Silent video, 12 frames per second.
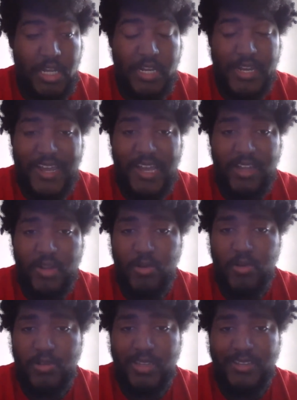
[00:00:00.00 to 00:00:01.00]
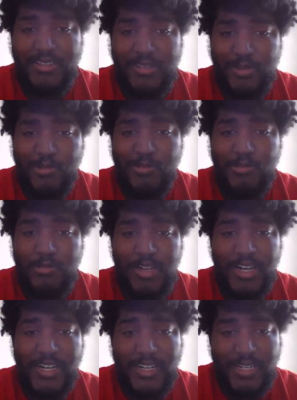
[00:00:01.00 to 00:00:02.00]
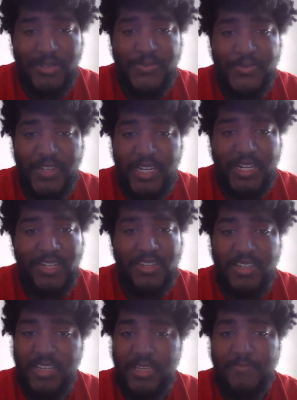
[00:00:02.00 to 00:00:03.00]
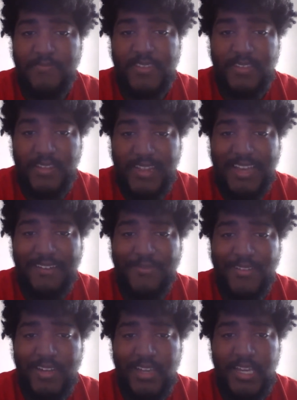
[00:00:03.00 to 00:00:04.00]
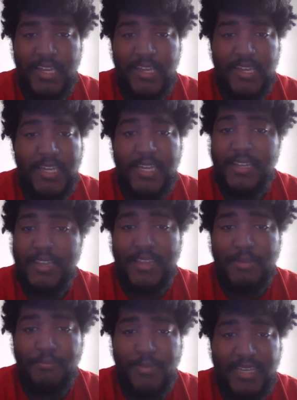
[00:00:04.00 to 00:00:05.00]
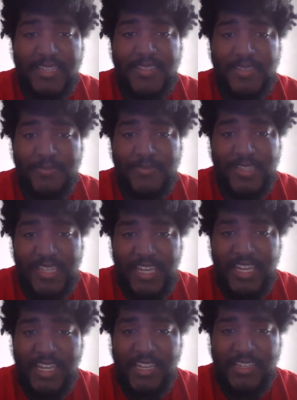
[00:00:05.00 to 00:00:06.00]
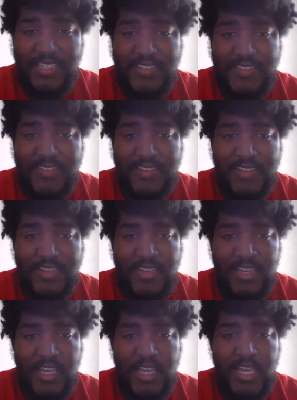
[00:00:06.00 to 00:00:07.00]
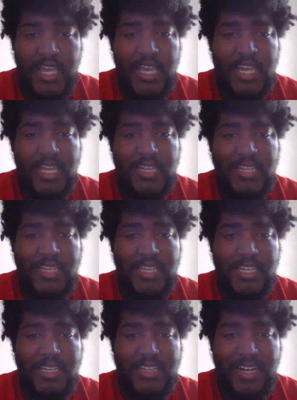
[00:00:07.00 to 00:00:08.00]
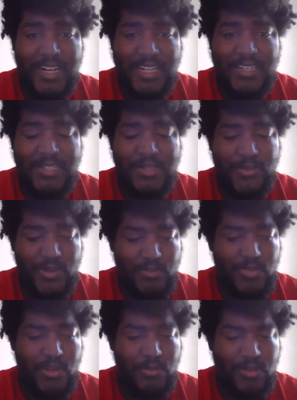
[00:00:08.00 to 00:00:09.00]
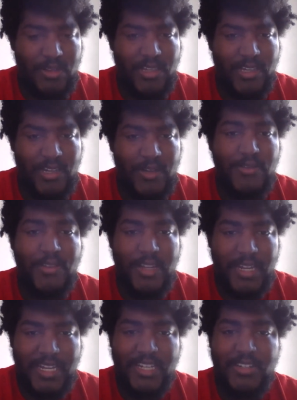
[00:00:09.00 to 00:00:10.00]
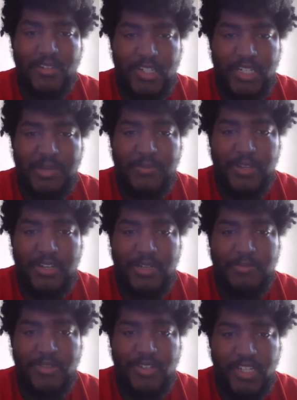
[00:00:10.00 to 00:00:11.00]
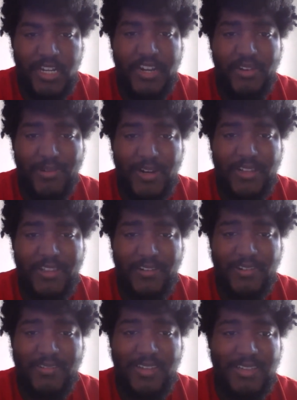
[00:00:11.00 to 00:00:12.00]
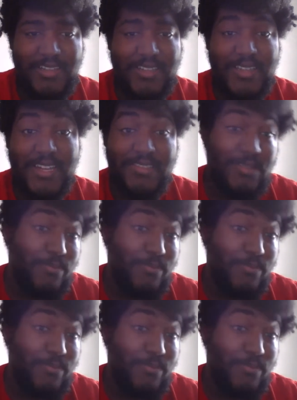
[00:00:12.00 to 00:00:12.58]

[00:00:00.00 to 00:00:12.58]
Now there are only two undefeated teams left in the mix of things the college football playoff national championship January 13th. That's a